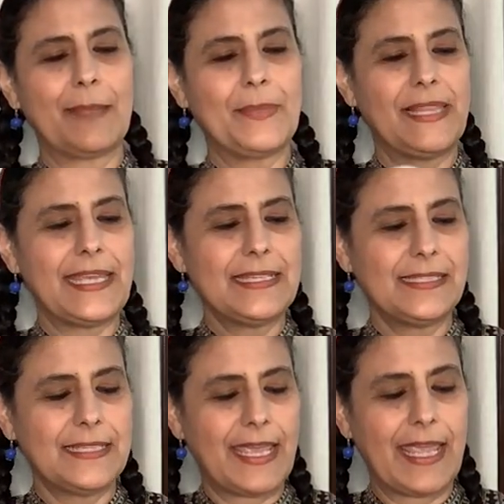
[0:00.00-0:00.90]
I
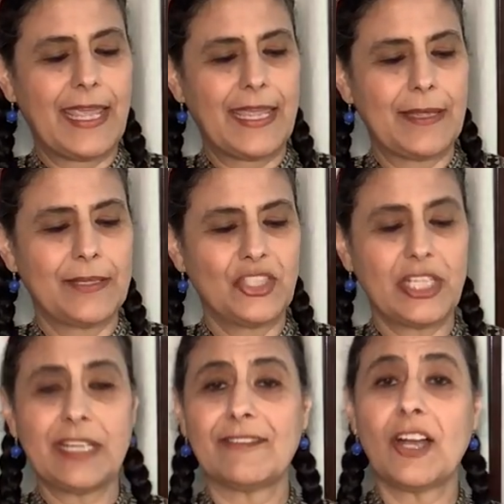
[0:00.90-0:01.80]
placed a
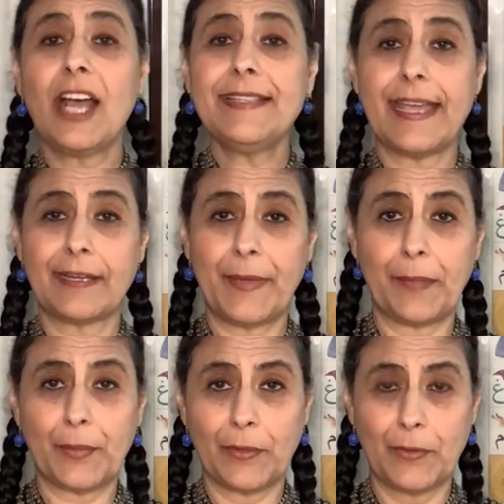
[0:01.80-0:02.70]
sheet of contact
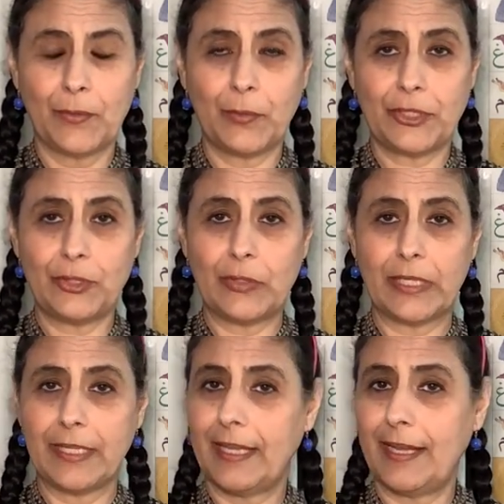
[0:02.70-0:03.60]
paper, which you
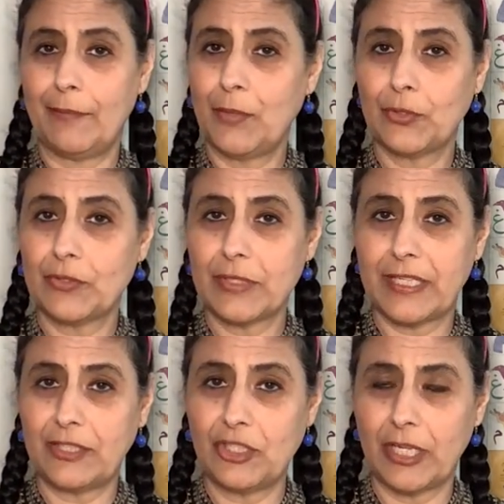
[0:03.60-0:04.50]
can get at most
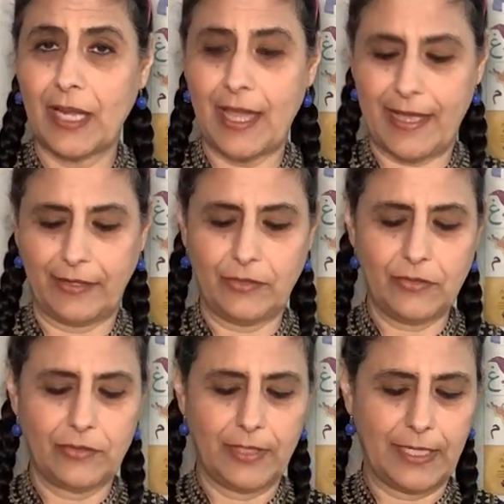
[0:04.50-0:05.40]
kitchen
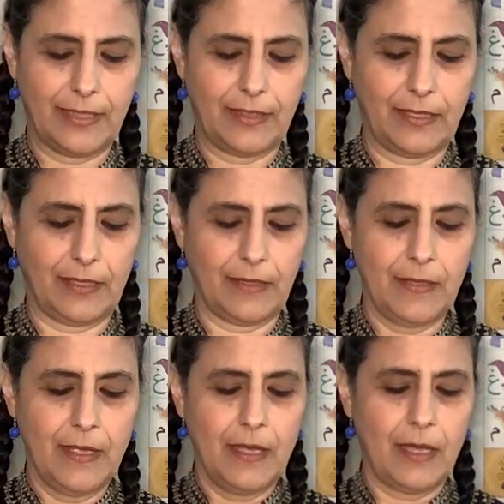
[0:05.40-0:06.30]
aisles in the
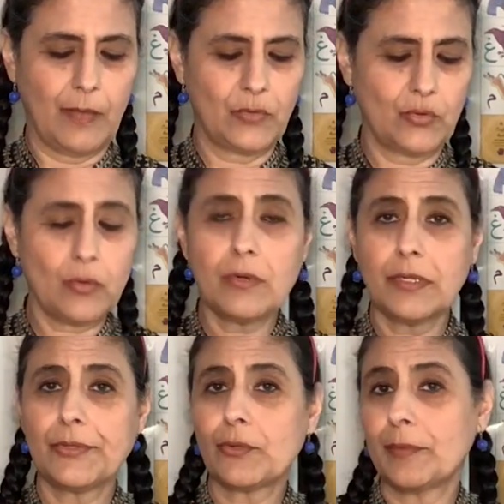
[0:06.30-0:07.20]

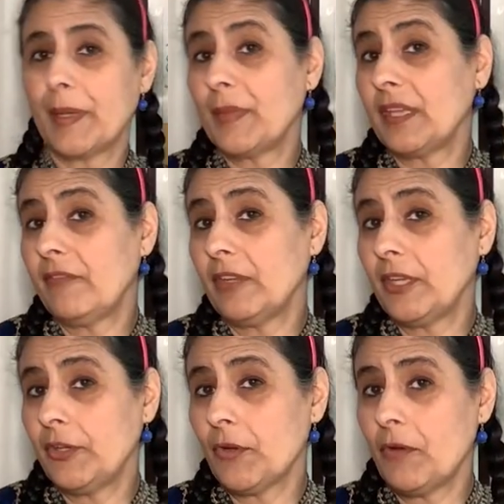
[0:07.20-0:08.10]
stores, or maybe even
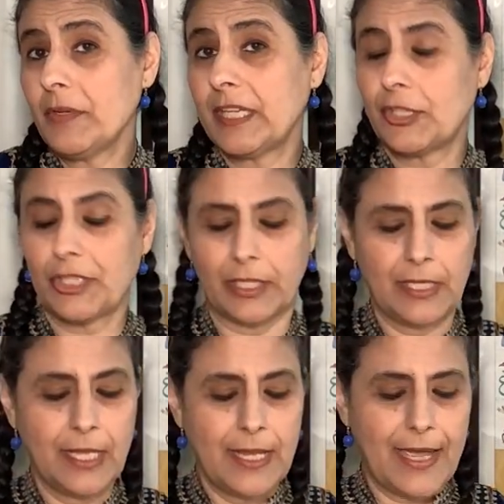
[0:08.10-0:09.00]
in your own kitchen.
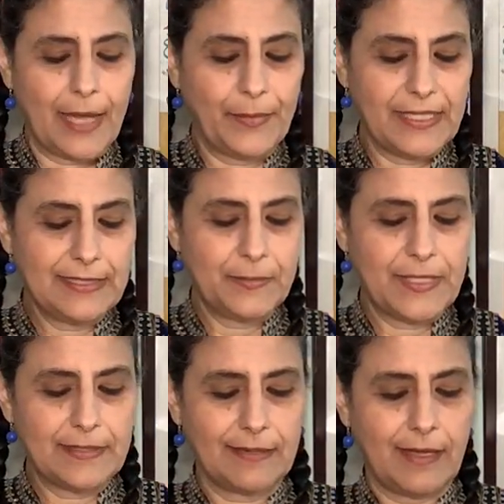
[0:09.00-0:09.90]
I placed a
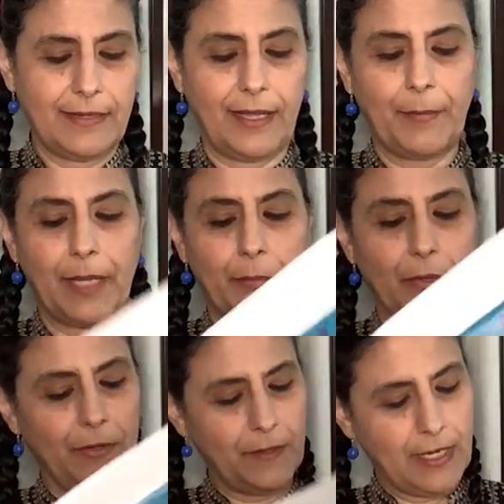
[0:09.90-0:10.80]
piece of contact
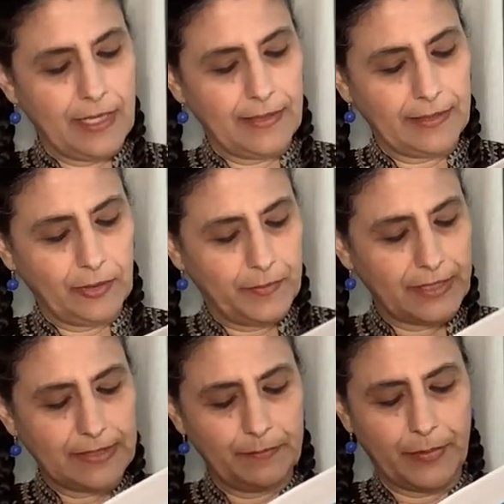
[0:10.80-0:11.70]
paper, little
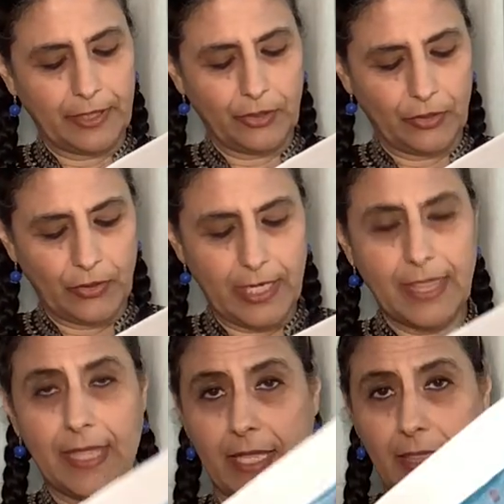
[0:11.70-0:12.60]
bits bigger
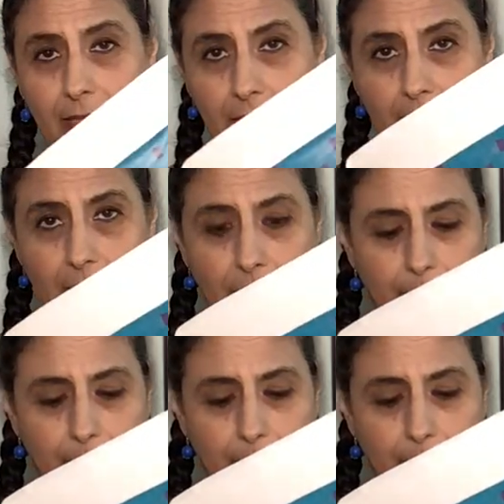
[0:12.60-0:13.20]
than the